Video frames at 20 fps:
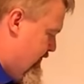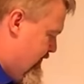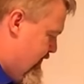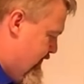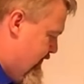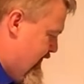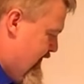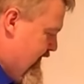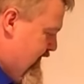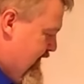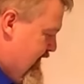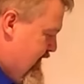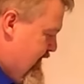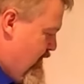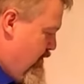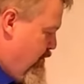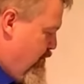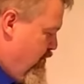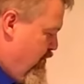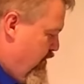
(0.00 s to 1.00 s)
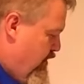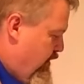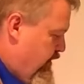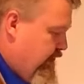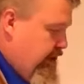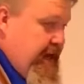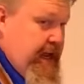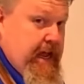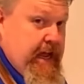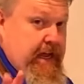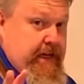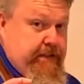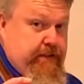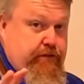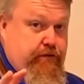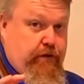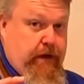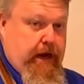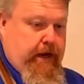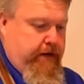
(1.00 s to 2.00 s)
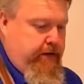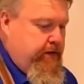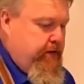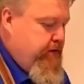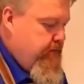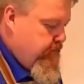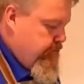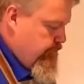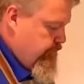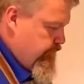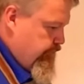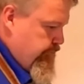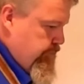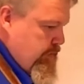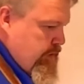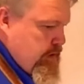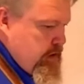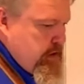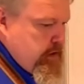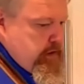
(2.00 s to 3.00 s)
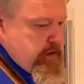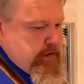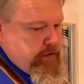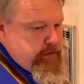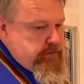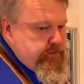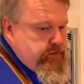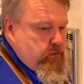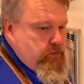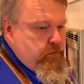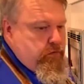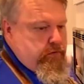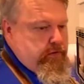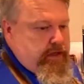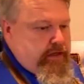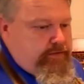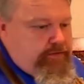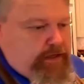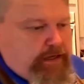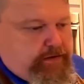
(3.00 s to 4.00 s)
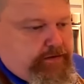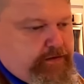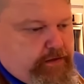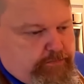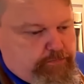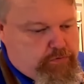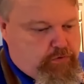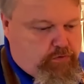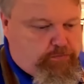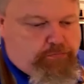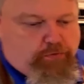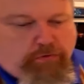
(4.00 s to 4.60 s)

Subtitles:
We'll call it extract. So we'll let that come to a